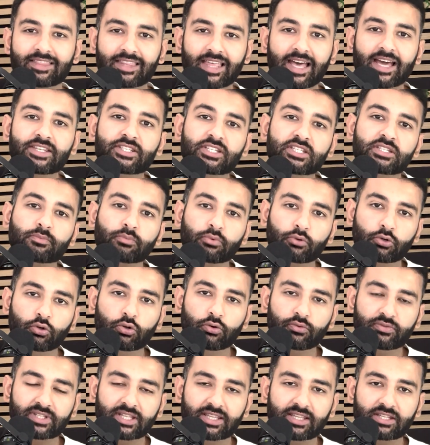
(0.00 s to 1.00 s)
that just
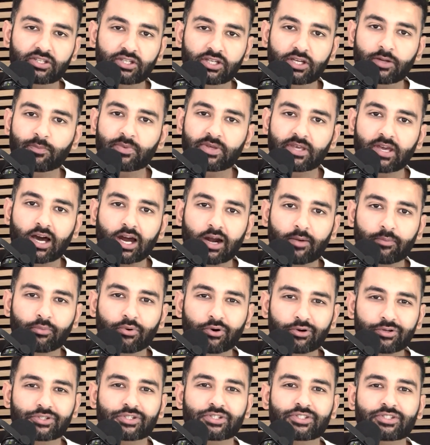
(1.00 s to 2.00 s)
proves that the GDPR
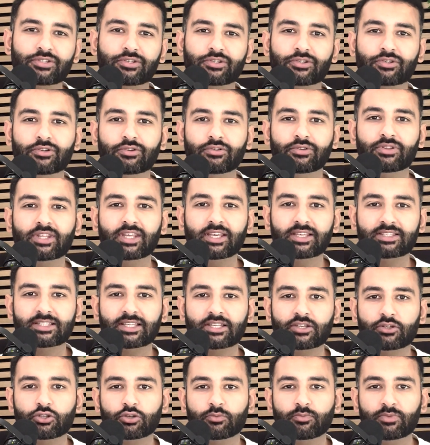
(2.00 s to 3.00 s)
pushes you to do things
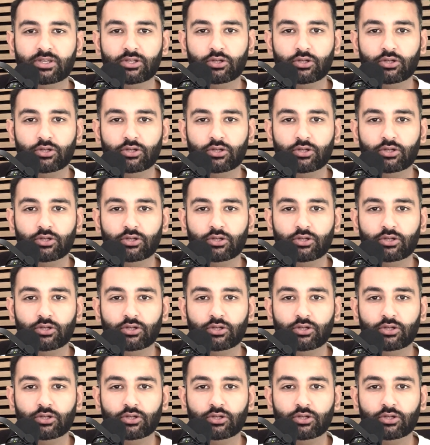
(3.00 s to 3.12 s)
that you should be